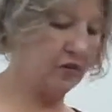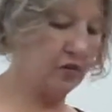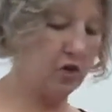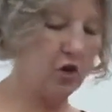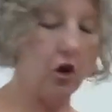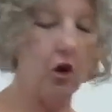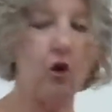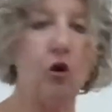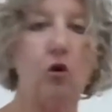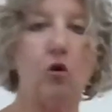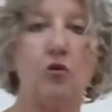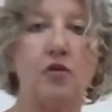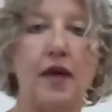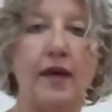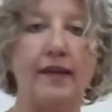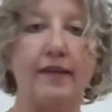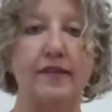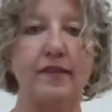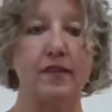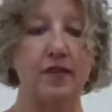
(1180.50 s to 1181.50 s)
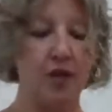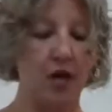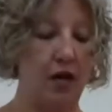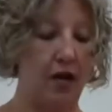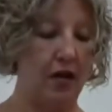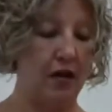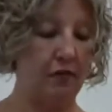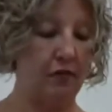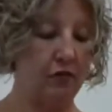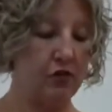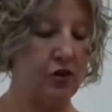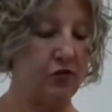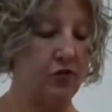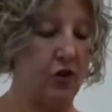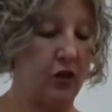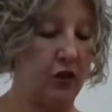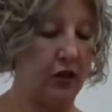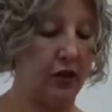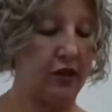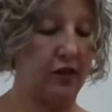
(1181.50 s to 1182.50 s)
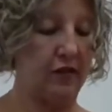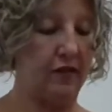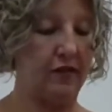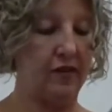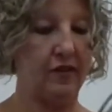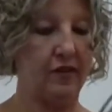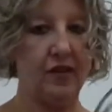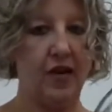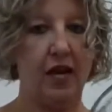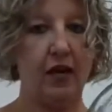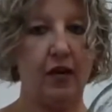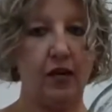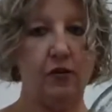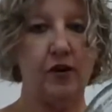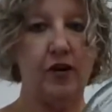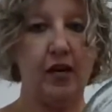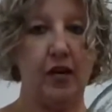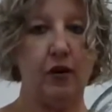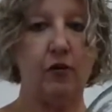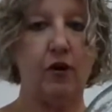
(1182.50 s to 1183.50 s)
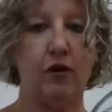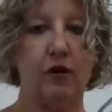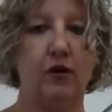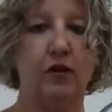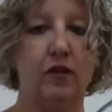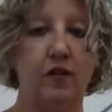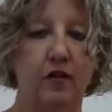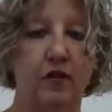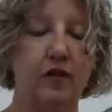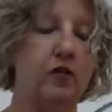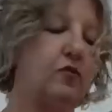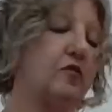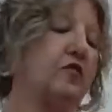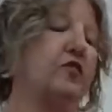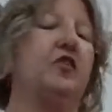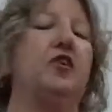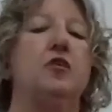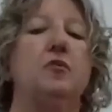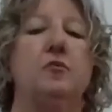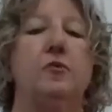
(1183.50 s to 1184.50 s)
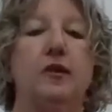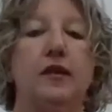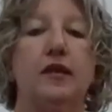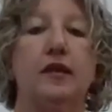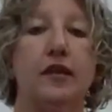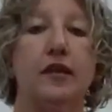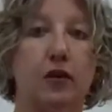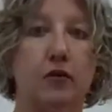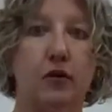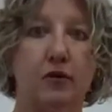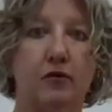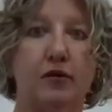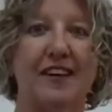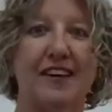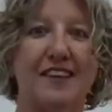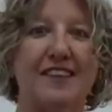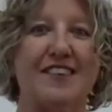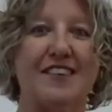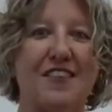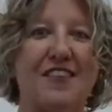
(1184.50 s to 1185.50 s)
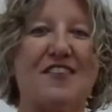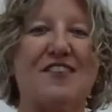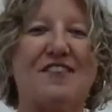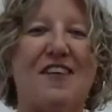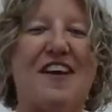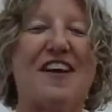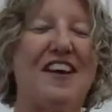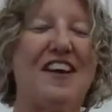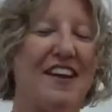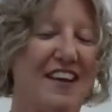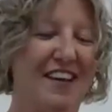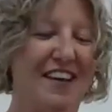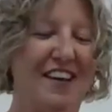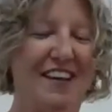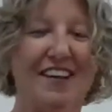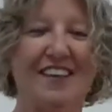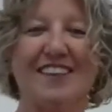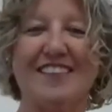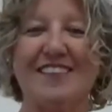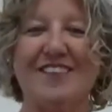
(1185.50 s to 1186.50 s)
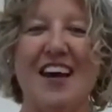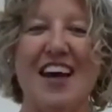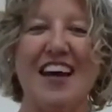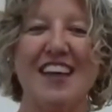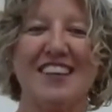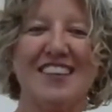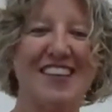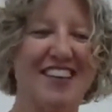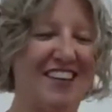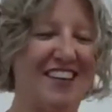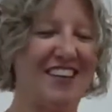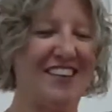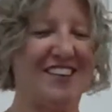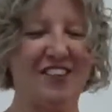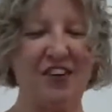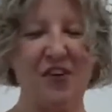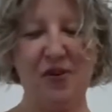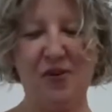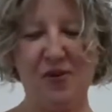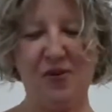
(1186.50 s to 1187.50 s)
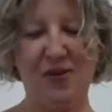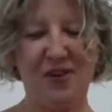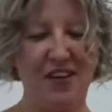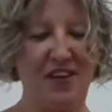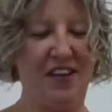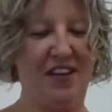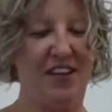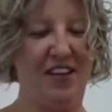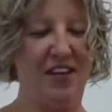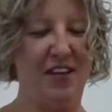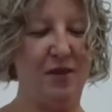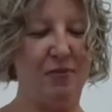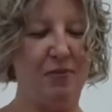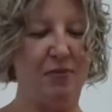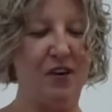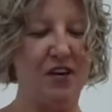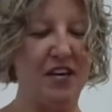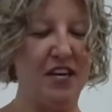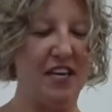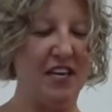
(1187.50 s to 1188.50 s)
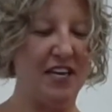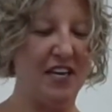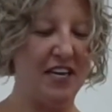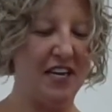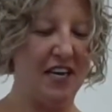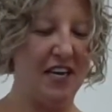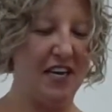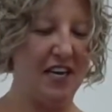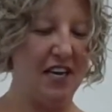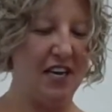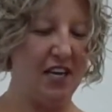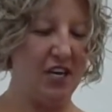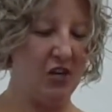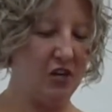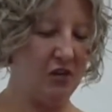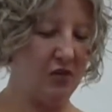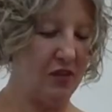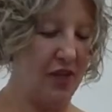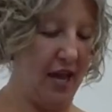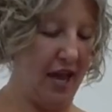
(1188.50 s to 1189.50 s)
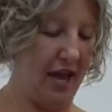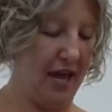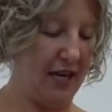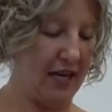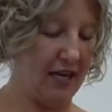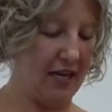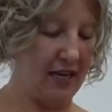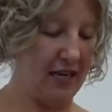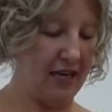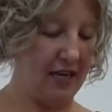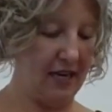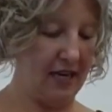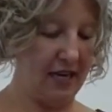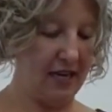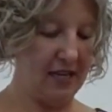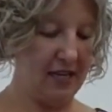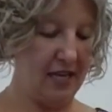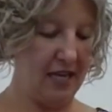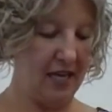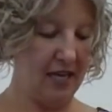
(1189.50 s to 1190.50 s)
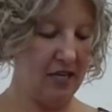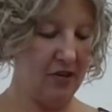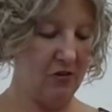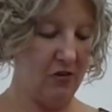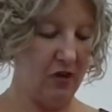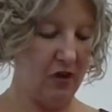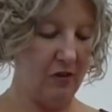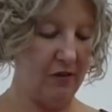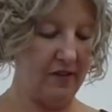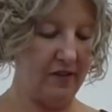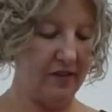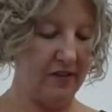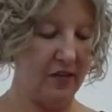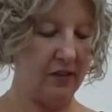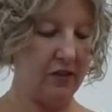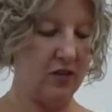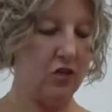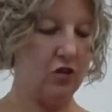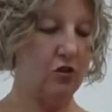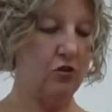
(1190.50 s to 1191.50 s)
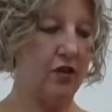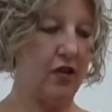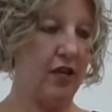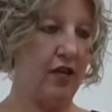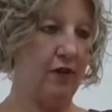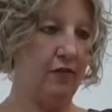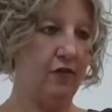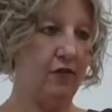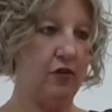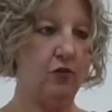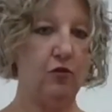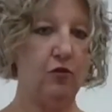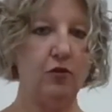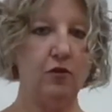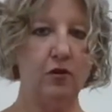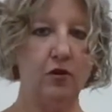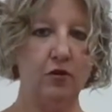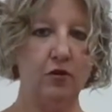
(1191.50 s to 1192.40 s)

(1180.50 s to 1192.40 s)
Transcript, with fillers: know that it's done, first of all, look at this, it's not going anywhere. This was a complete liquid when I started, right? It's magic. So you put it in, you do that, and then you can always tell too, like if you,